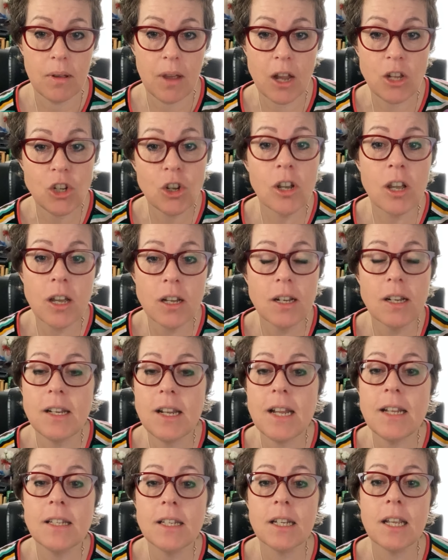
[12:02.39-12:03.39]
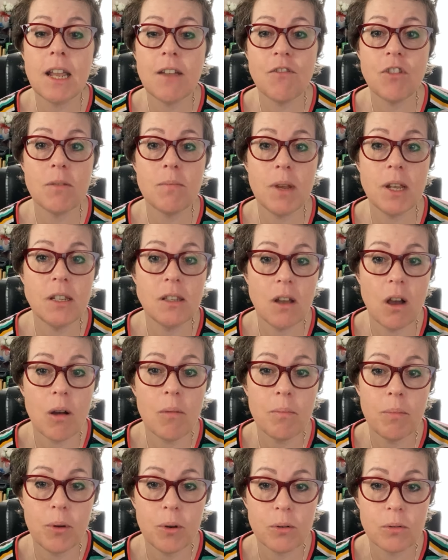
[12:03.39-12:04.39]
And you're going to need to give them
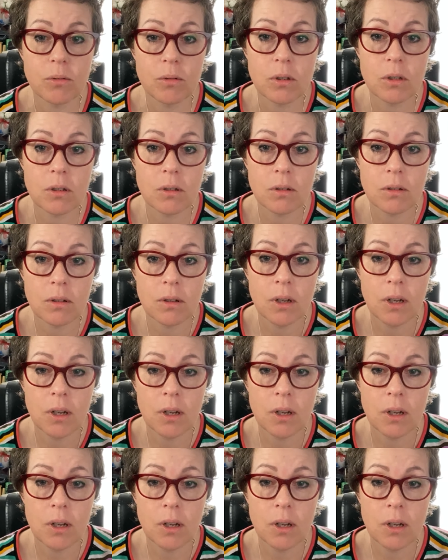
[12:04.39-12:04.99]
examples.